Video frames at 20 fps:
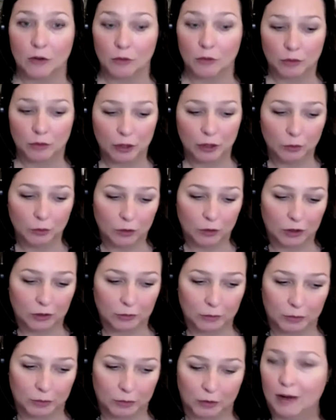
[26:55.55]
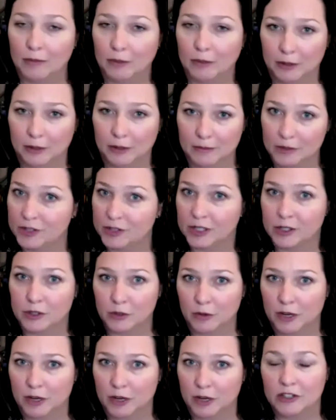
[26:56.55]
A real world problem or
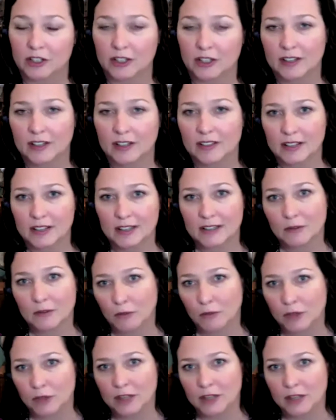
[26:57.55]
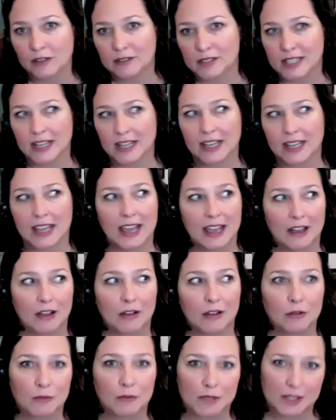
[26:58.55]
situation. And then we say,
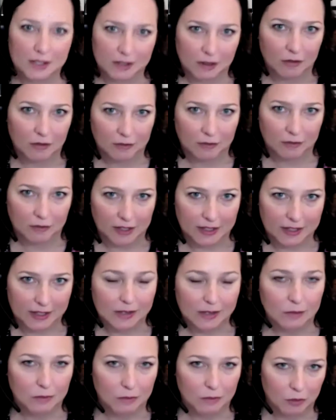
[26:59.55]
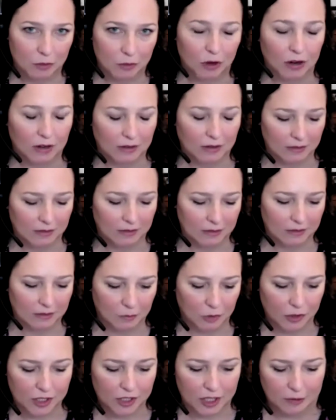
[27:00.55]
how do we solve for this more
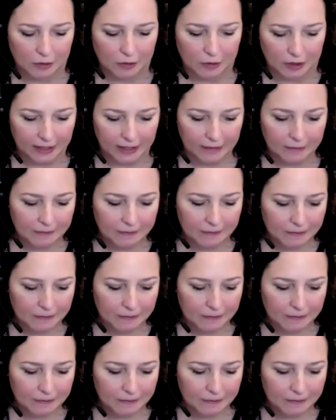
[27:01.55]
generally?